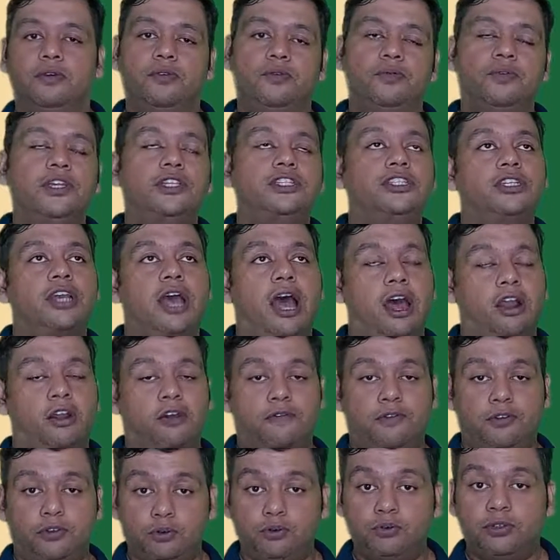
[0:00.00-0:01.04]
which are
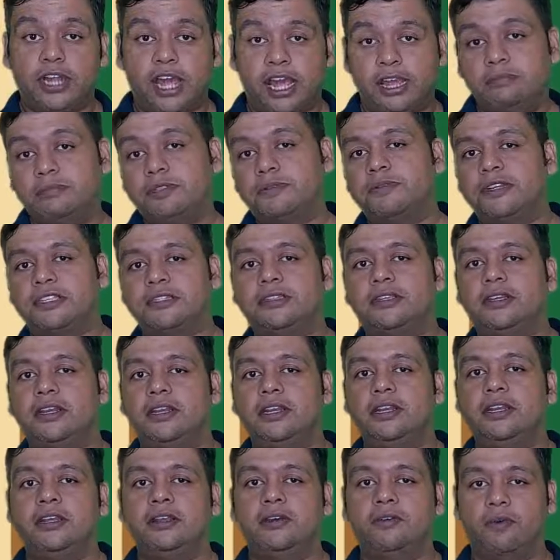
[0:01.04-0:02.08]
of two types
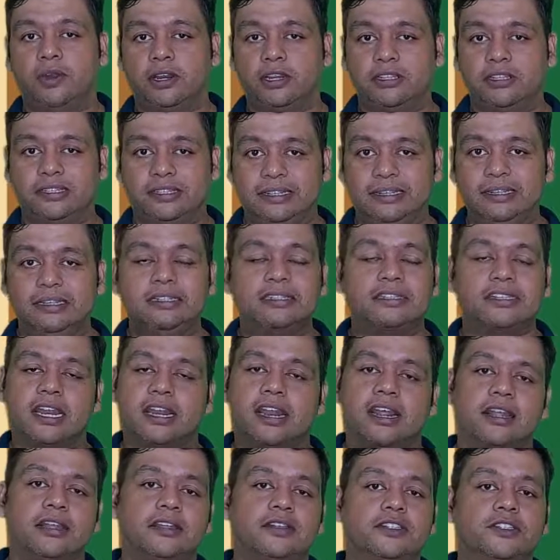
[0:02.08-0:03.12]
basically. One is yeast
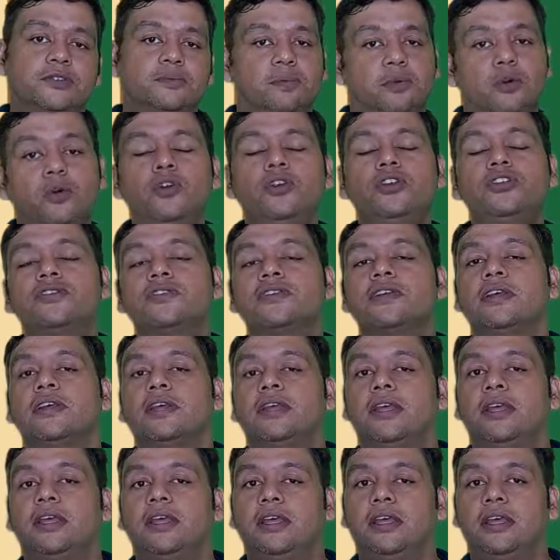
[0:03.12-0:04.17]
and another is mold.
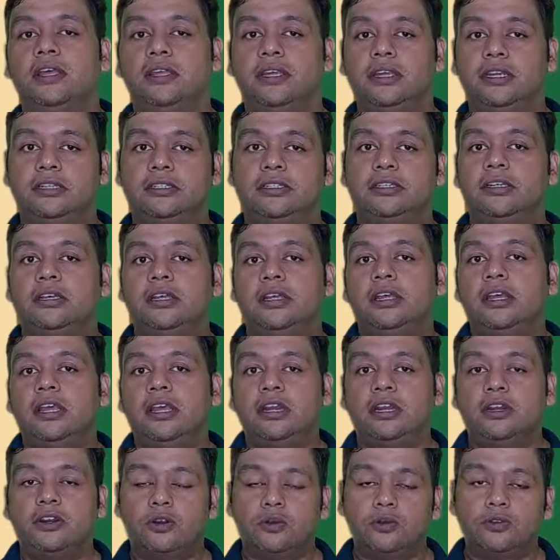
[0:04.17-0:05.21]
It
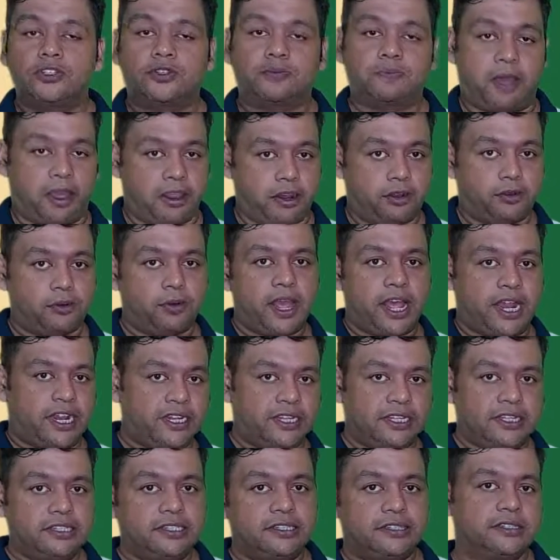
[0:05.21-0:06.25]
includes
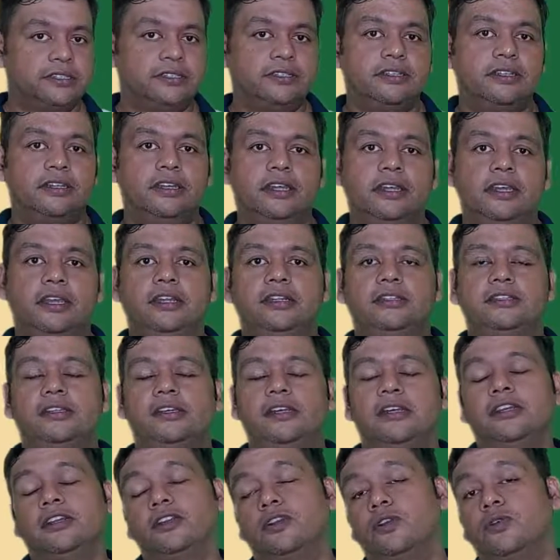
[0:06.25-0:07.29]
microalgae, it
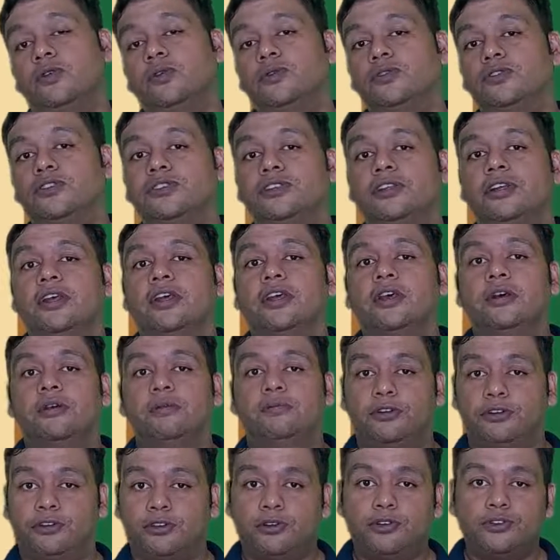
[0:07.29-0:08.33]
includes
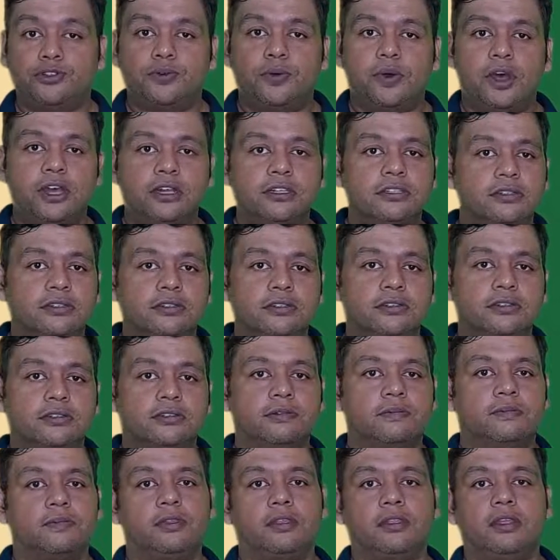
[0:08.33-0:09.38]
protozoas,
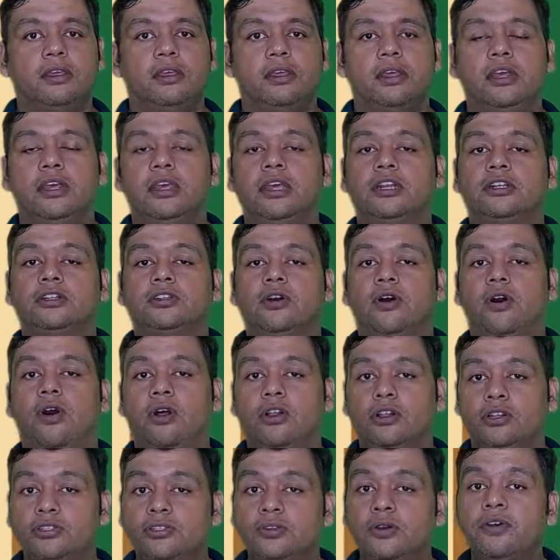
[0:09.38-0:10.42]
it
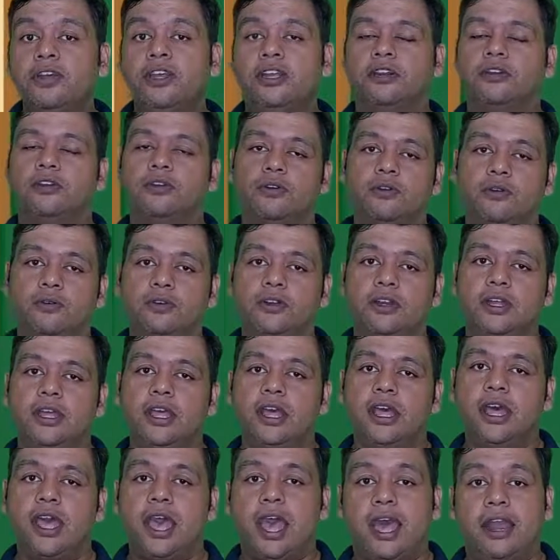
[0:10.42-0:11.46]
also includes
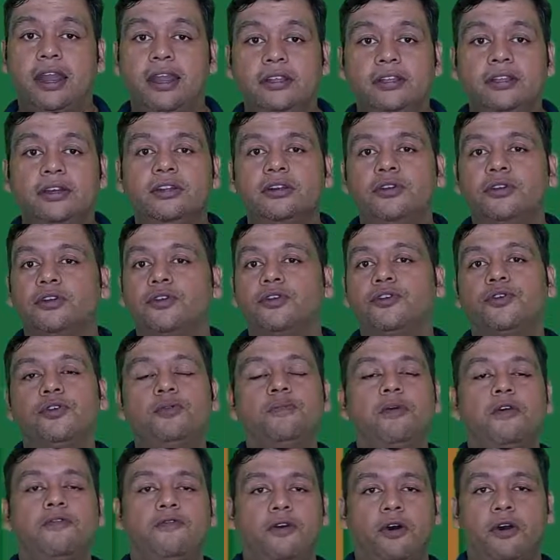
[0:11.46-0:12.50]
another
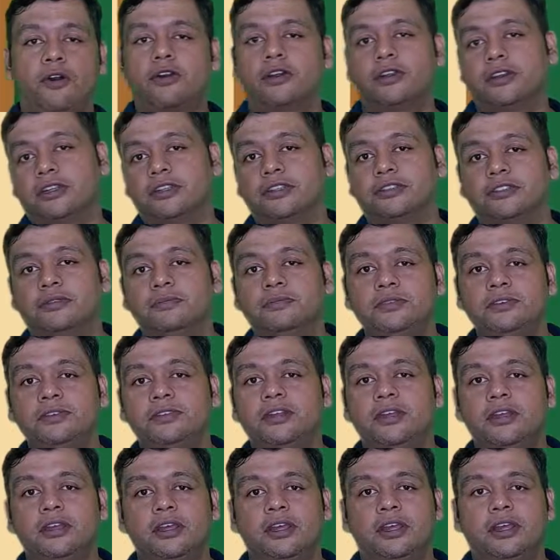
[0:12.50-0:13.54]
group of organisms